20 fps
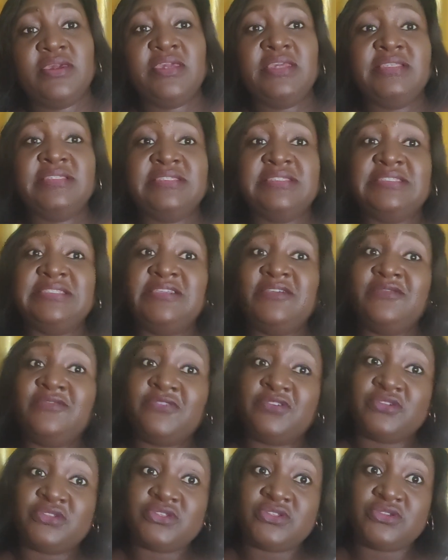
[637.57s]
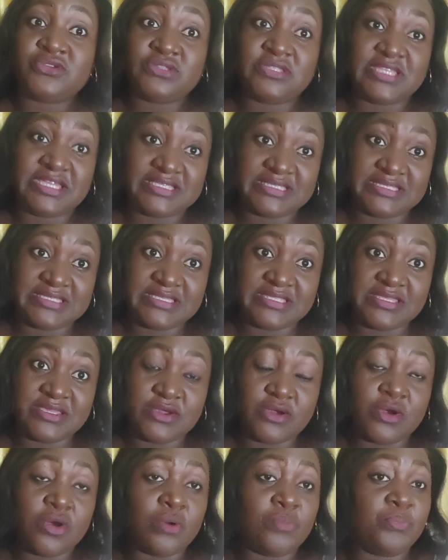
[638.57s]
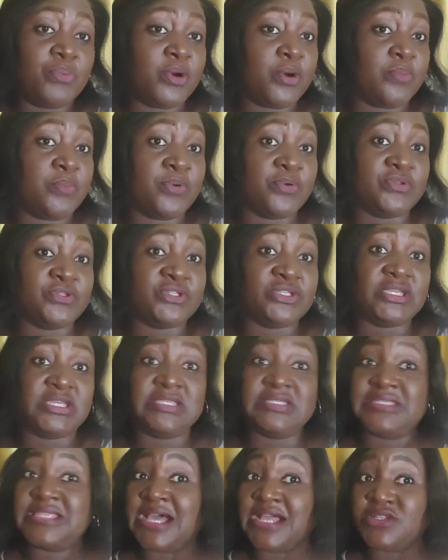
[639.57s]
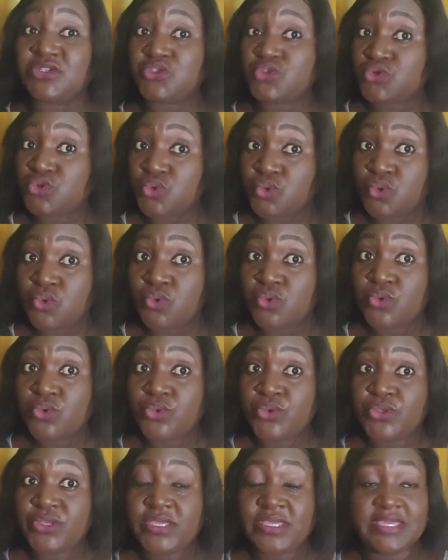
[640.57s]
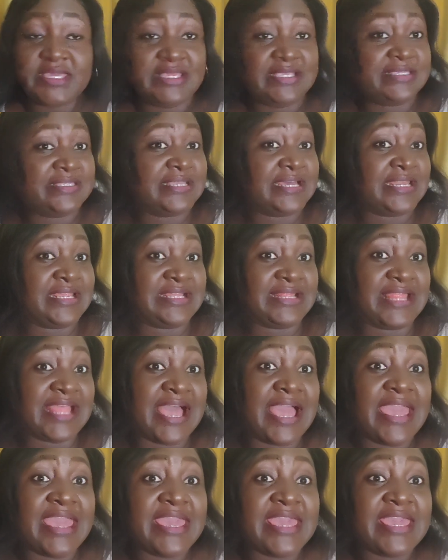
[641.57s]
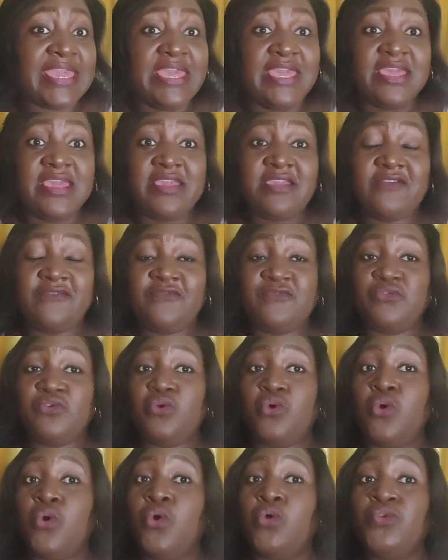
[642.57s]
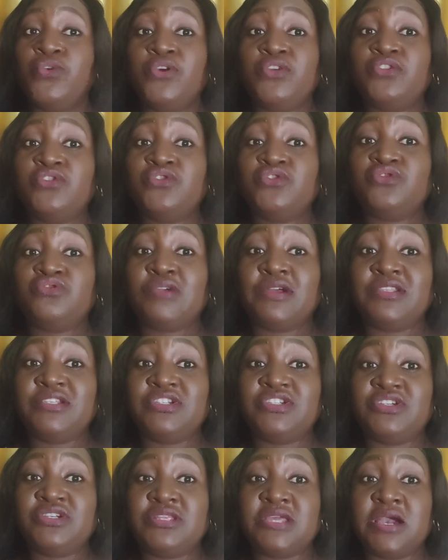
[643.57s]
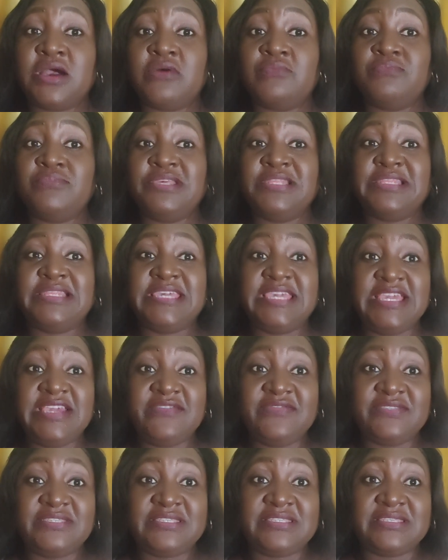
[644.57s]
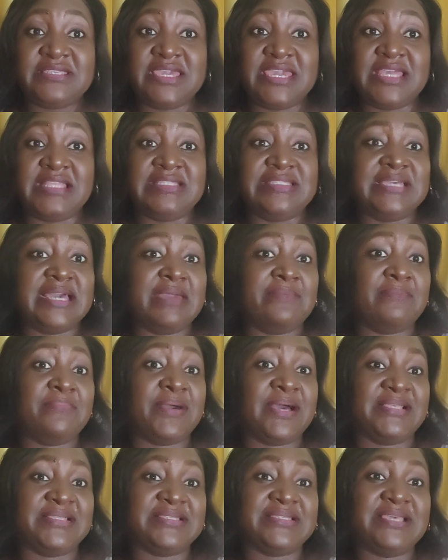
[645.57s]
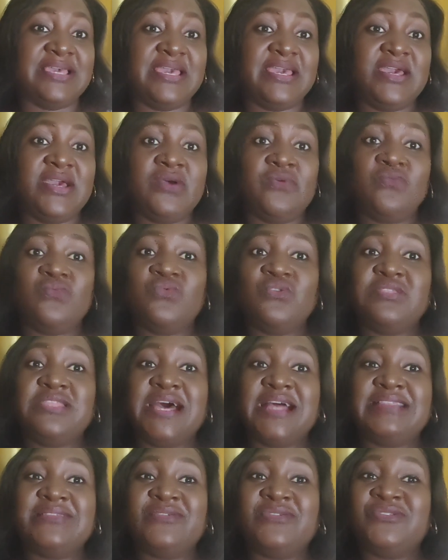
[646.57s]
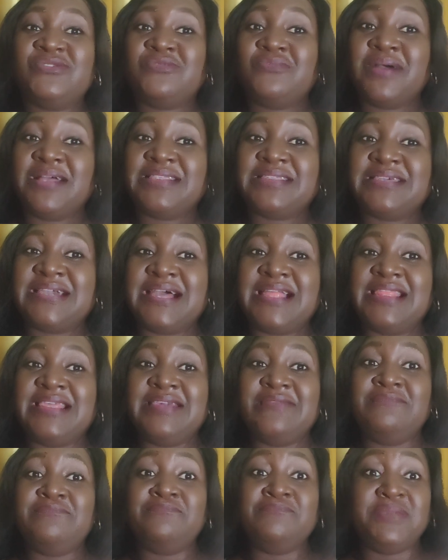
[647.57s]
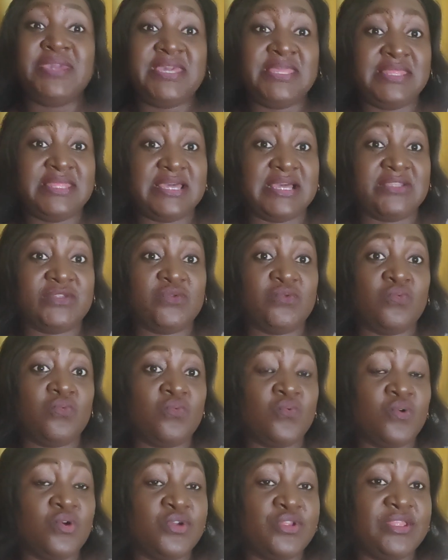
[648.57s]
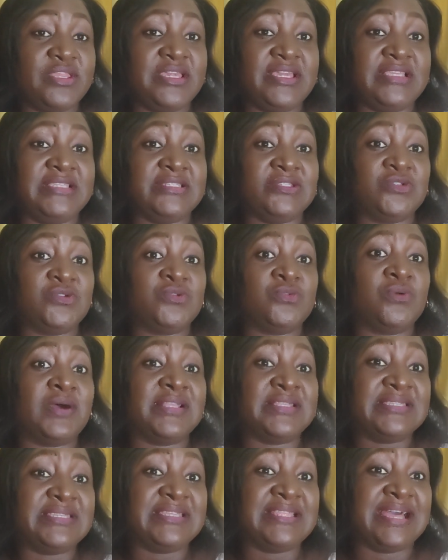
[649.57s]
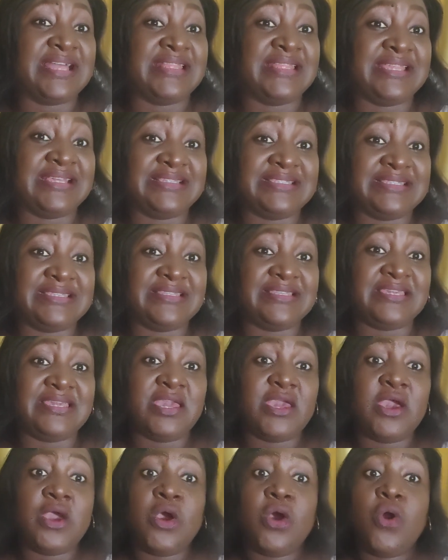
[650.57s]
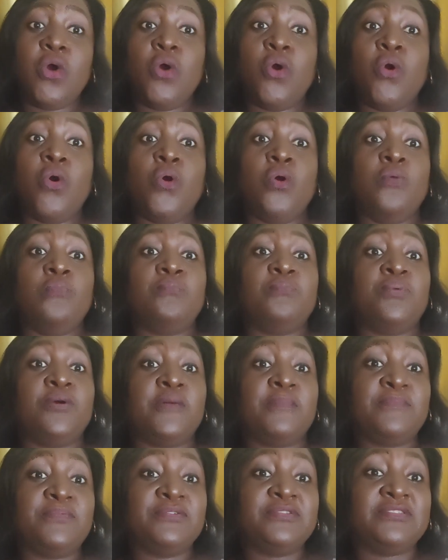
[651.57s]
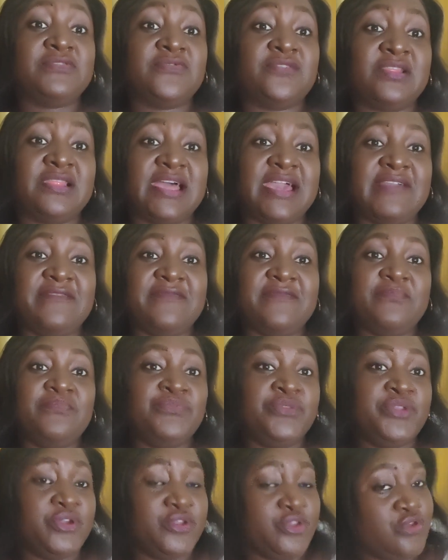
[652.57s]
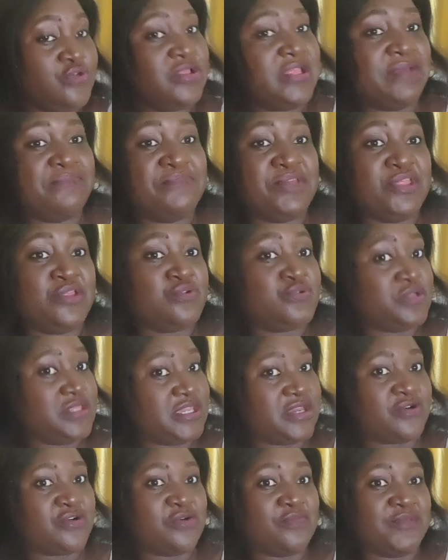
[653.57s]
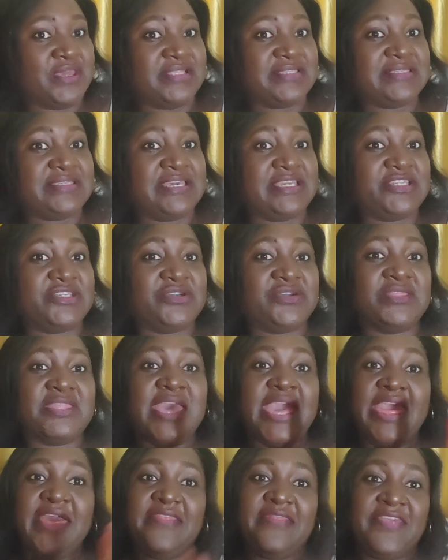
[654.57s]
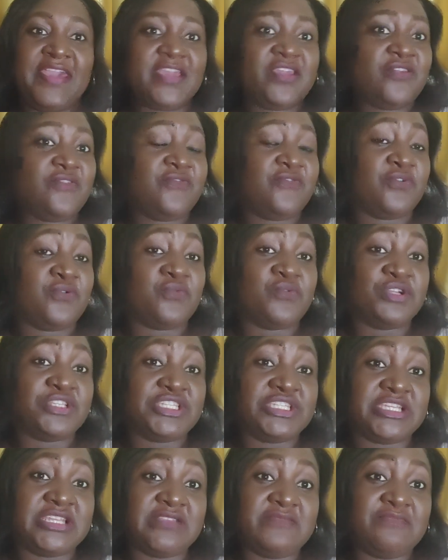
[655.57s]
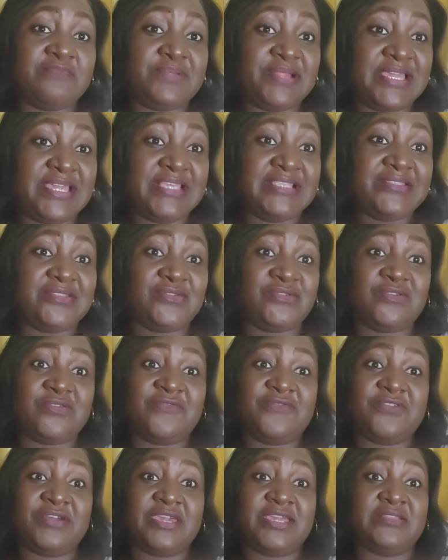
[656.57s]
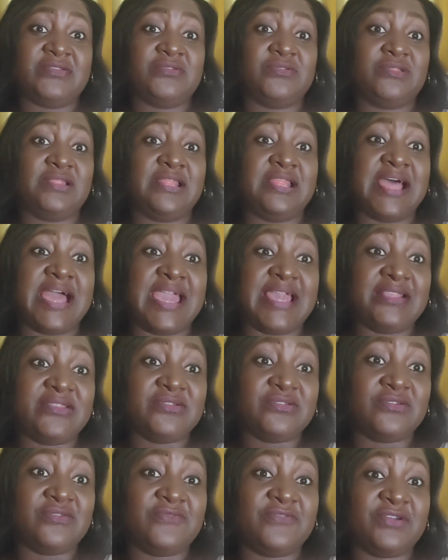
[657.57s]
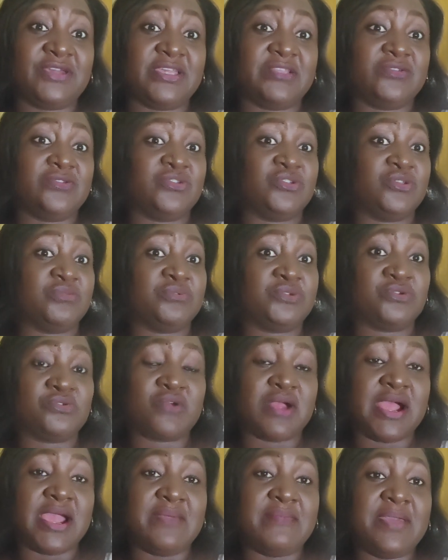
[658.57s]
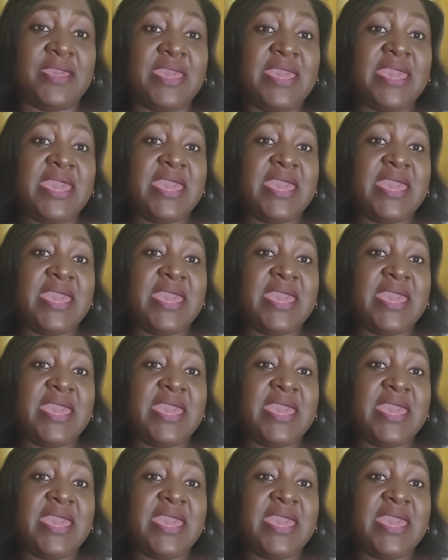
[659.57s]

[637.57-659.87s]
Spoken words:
is divorce to destiny or purpose? Is that true? Is that a lie? If we hold on to traditional beliefs in time past, would that automatically mean that one is thwarting her destiny or purpose for life? You let me know in the comment section. Thank you for watching. Please do not forget to like, do not forget to subscribe,